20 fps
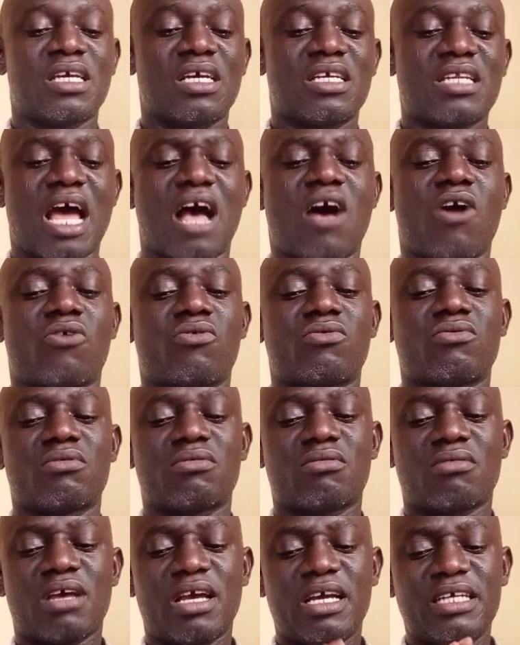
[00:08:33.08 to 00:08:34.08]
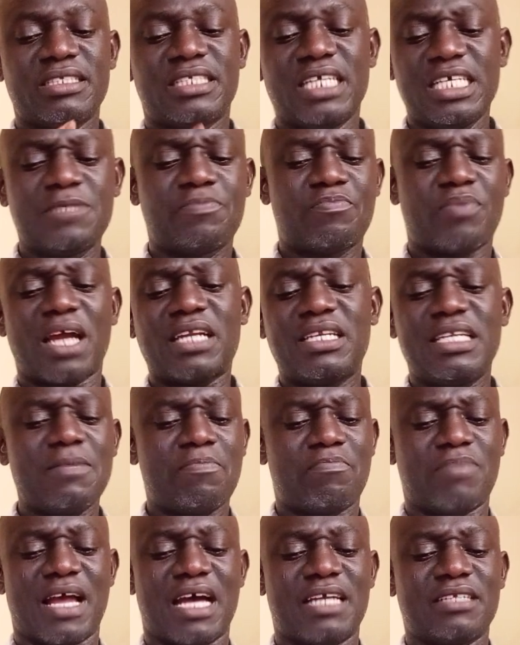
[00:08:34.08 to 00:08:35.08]
Now, this Bradley
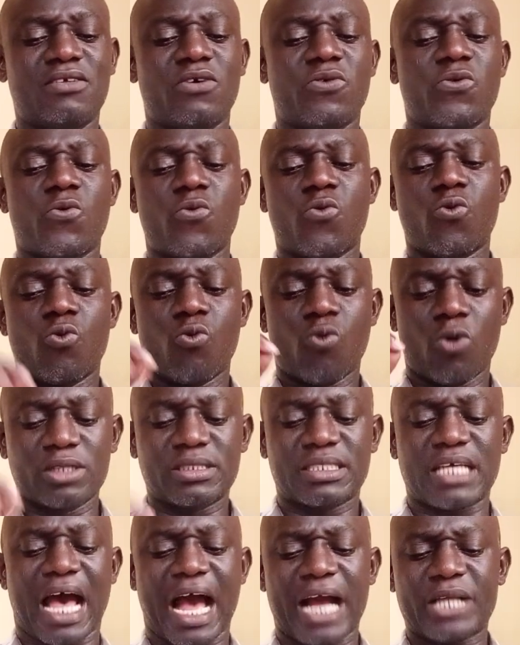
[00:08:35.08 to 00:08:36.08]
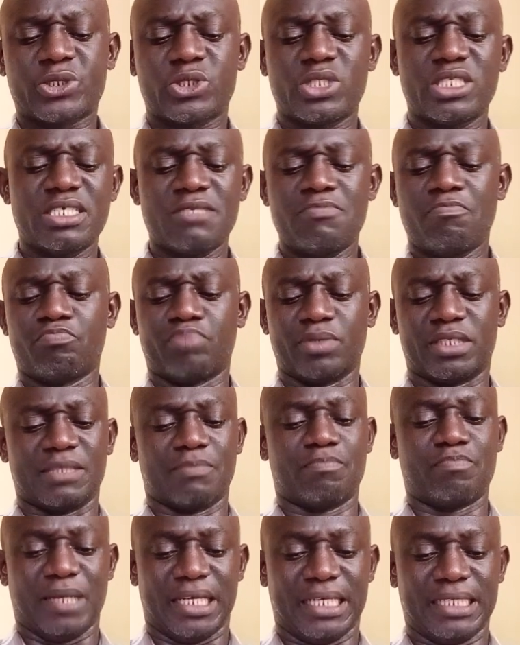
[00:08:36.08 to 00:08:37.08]
plan was actually put
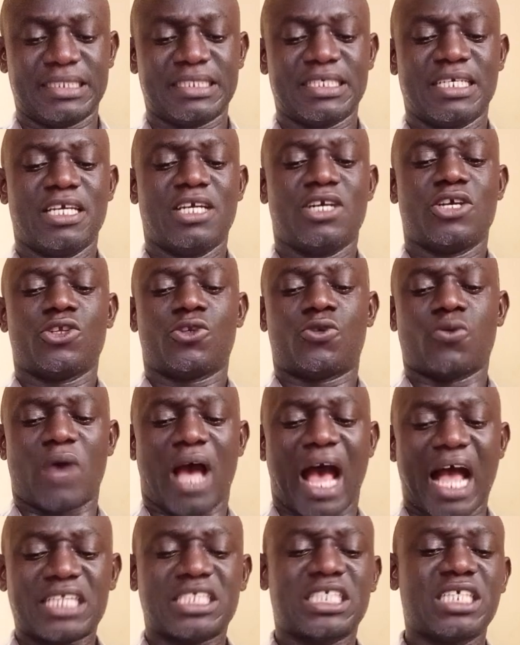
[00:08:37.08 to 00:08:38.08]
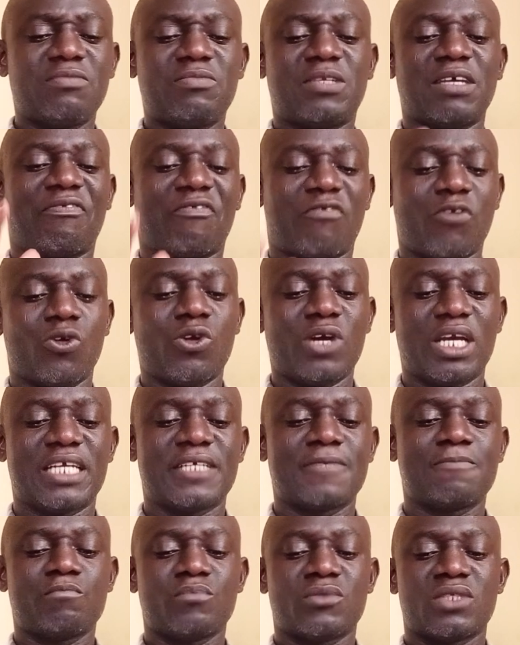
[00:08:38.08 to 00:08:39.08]
in place to achieve the
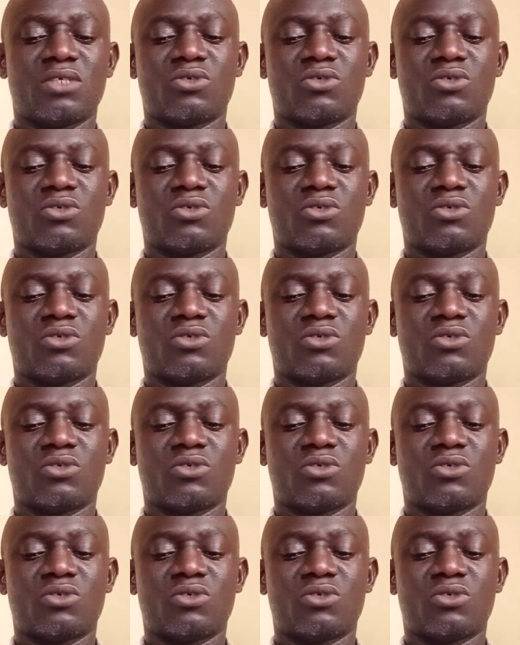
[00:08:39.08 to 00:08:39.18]
following.